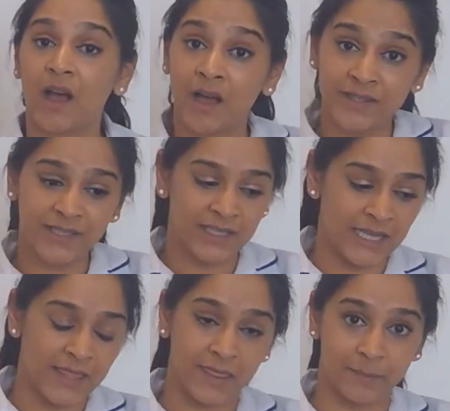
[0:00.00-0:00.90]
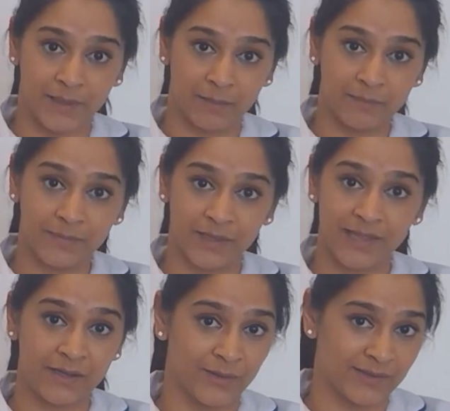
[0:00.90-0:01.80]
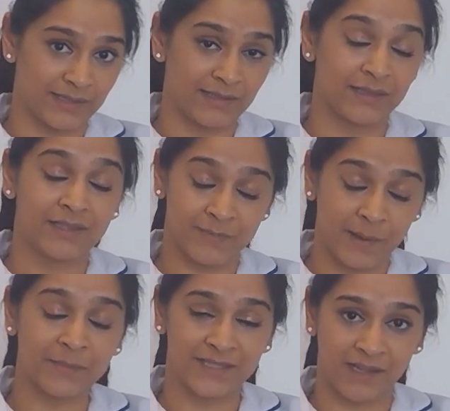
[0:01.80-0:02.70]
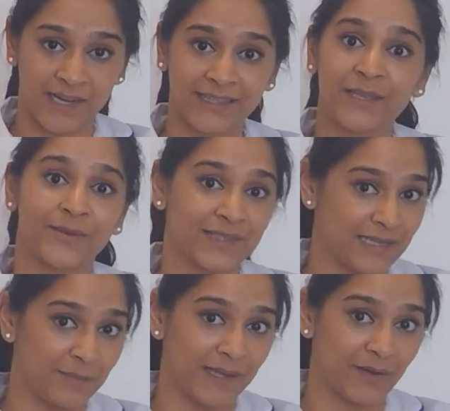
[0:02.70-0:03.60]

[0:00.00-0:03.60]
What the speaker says: underneath the bump side that you're sleeping